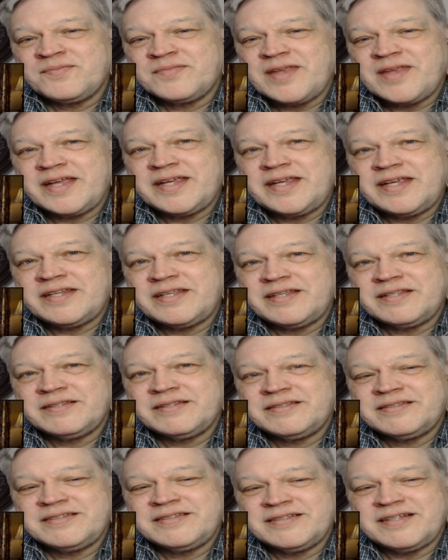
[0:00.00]
I get it.
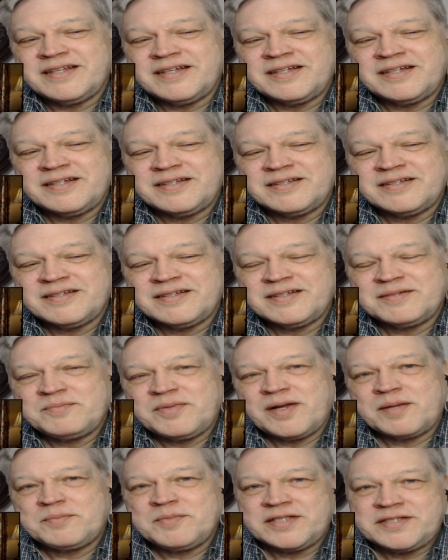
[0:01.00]

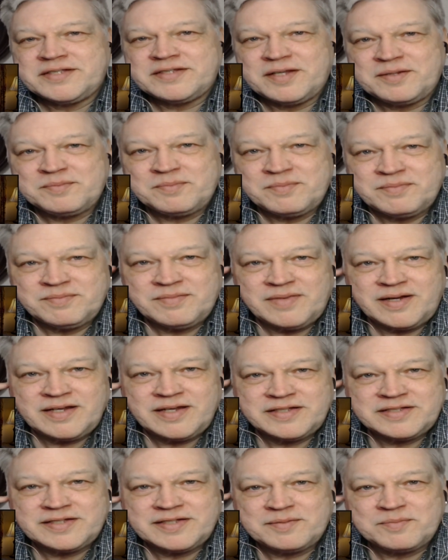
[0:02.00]
But I'm listening. I
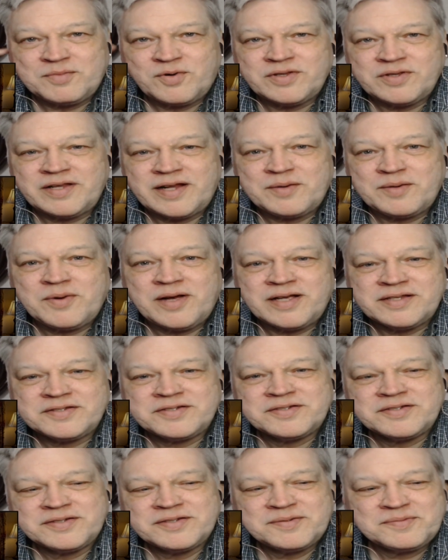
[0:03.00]
listen more than I watch.